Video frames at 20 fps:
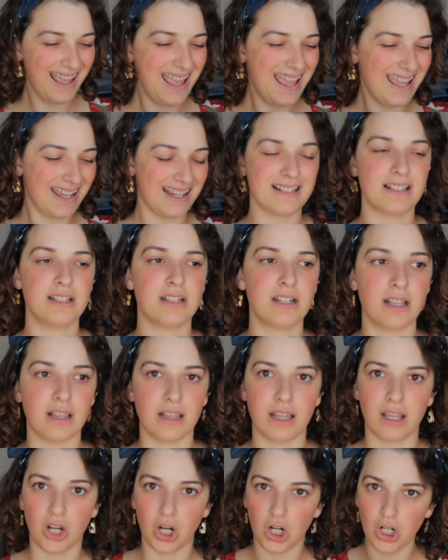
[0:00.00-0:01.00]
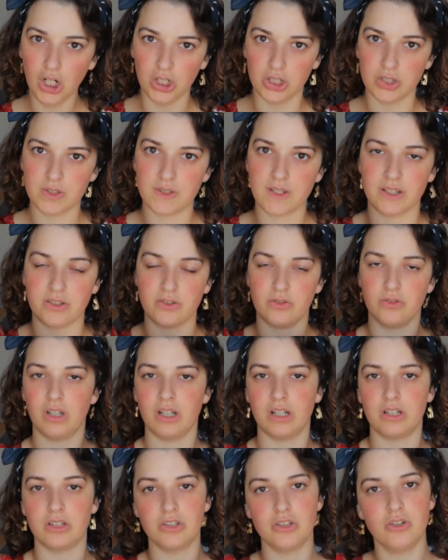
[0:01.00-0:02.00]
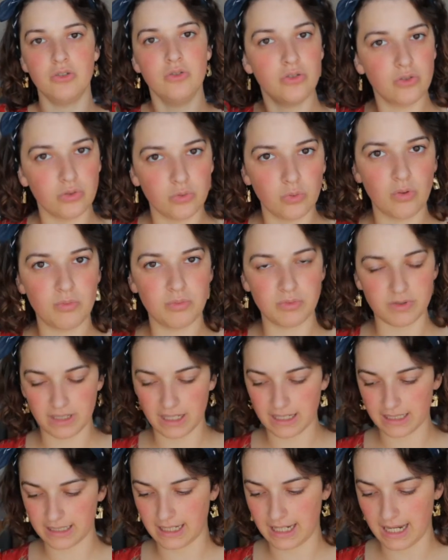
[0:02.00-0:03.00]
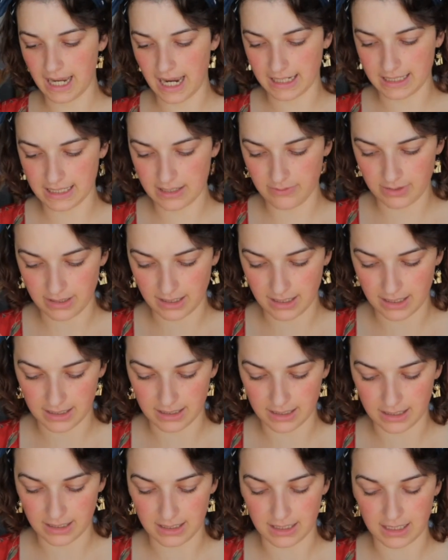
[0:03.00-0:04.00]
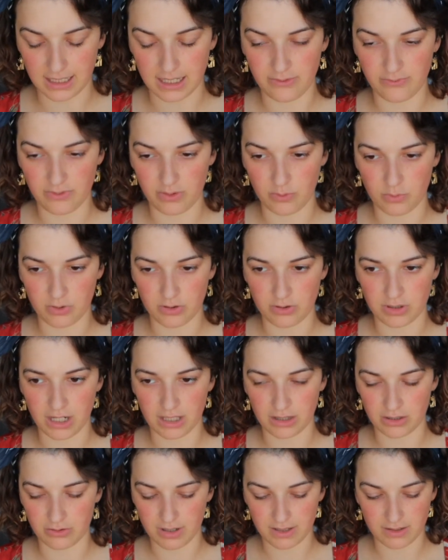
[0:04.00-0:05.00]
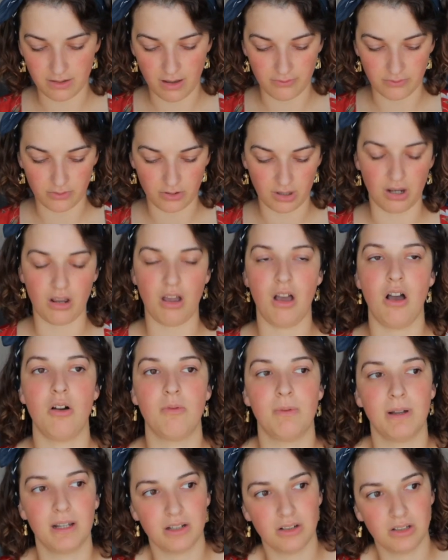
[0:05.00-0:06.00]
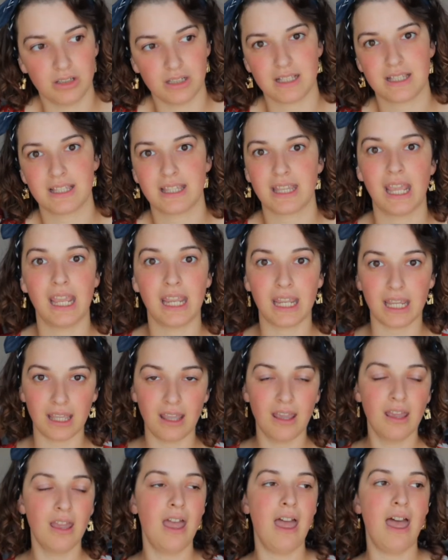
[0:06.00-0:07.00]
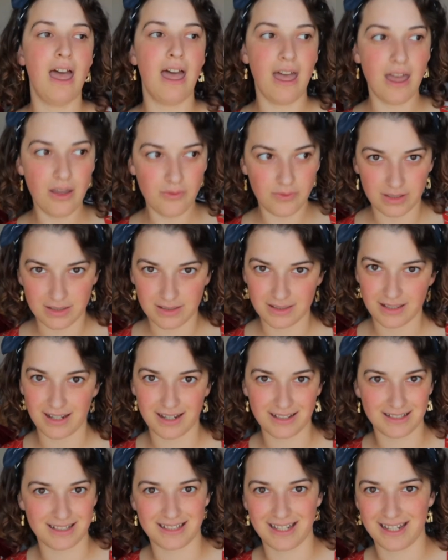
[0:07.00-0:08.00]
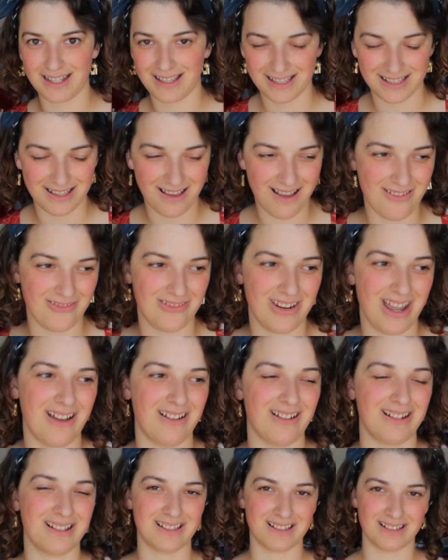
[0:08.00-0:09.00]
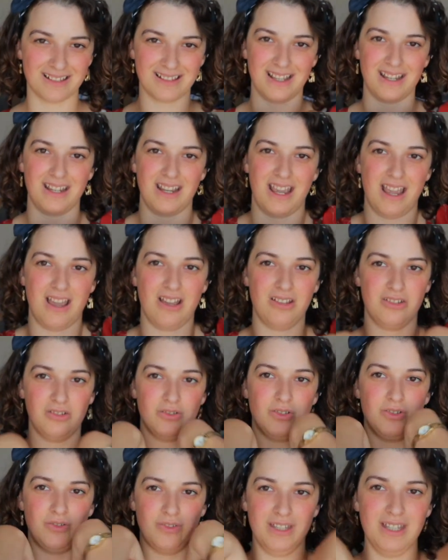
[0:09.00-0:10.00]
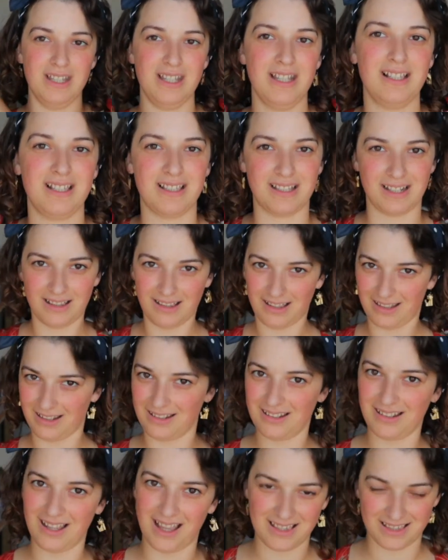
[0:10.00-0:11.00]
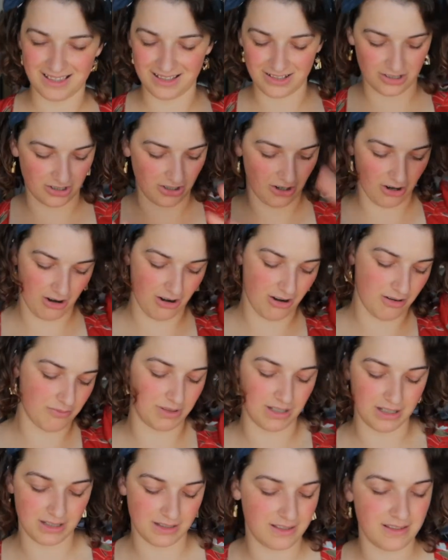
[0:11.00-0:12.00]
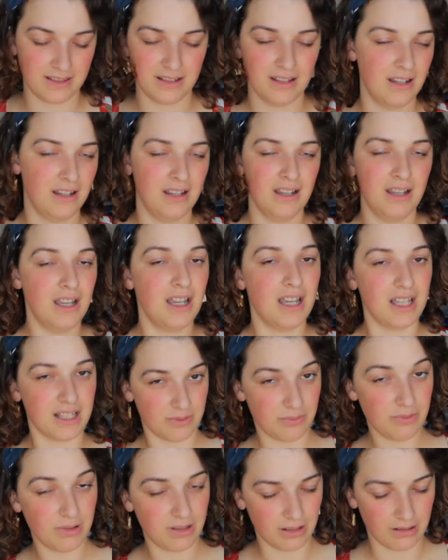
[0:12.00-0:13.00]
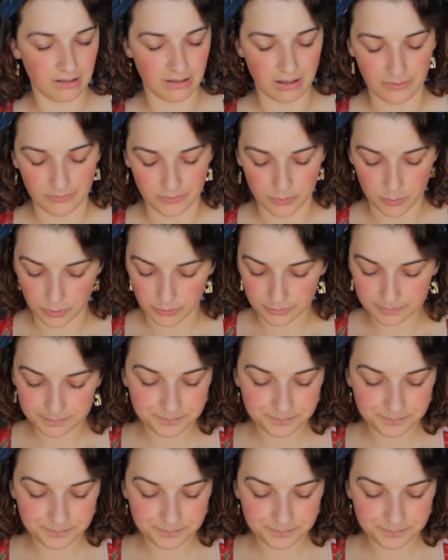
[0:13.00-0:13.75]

Because it like hurts, because you'll like do your normal day-to-day activity, and then in the evening when you take the dress off, you're like, oh my goodness, thank heavens I get to take this off now, because it's like you'll do this and it like cuts into your arm and it's really uncomfortable.